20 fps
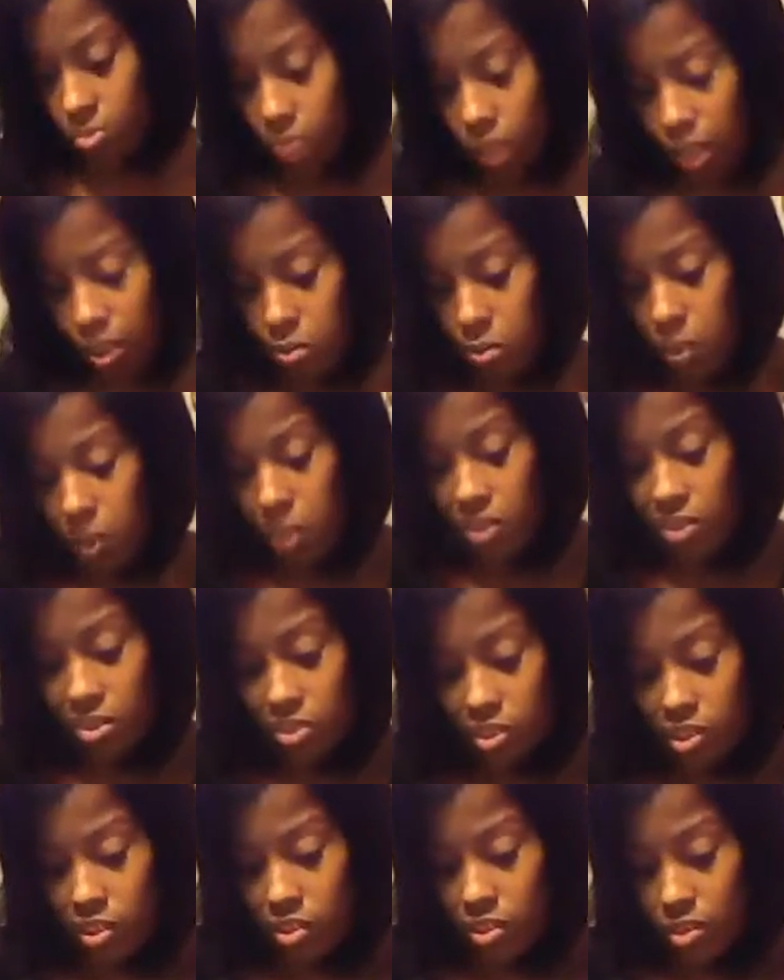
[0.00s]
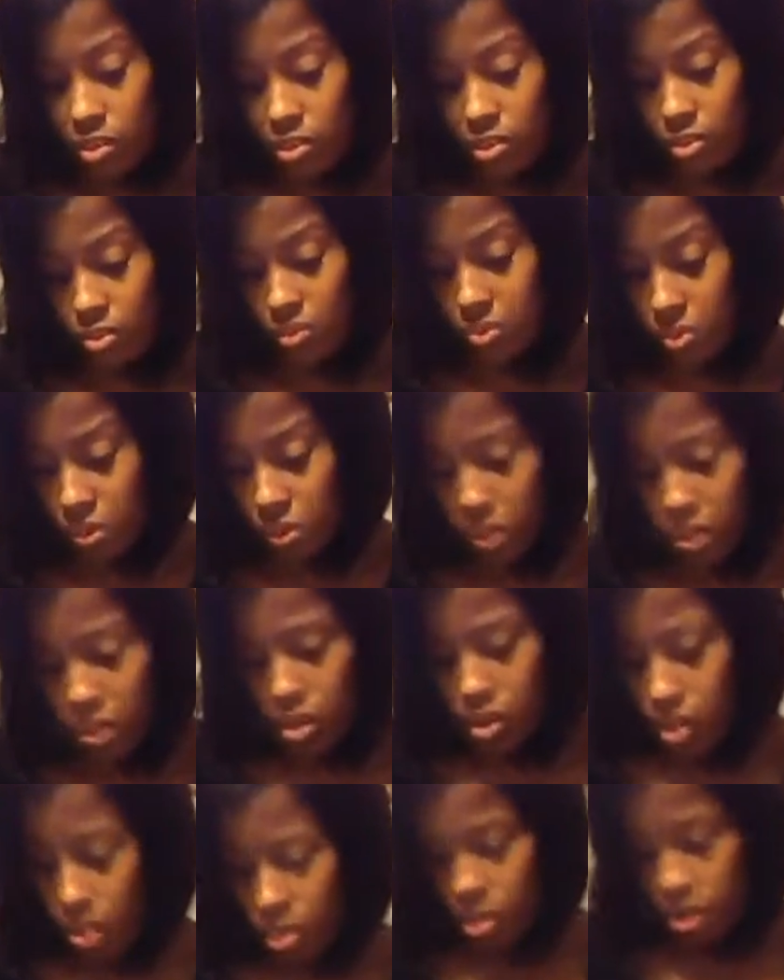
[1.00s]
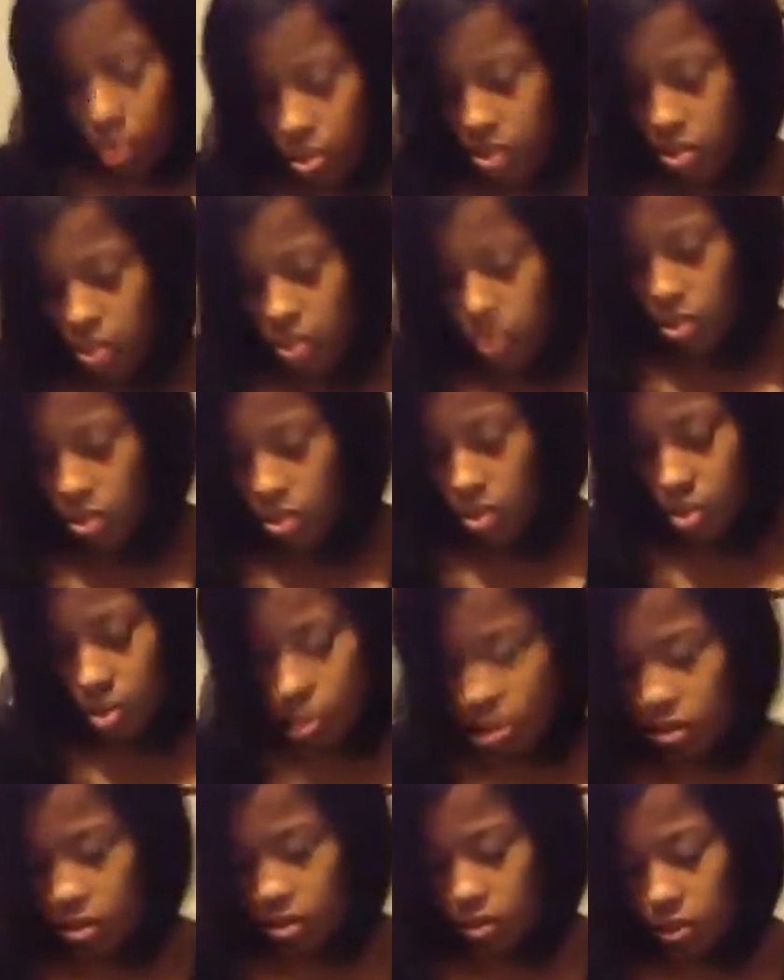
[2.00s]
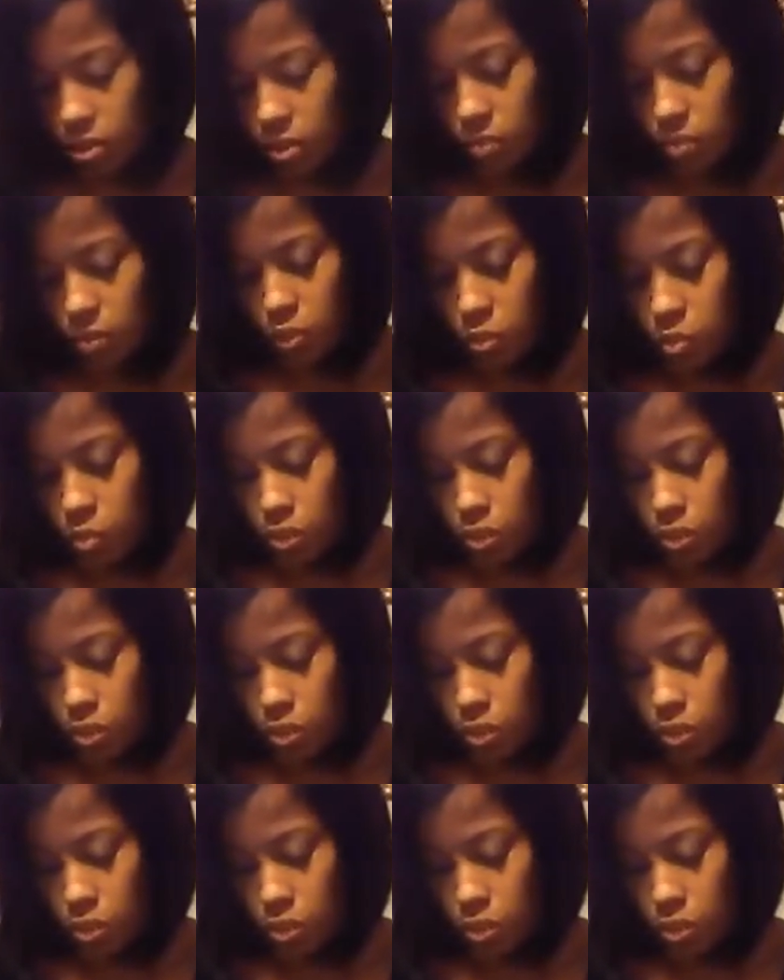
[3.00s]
like paying attention to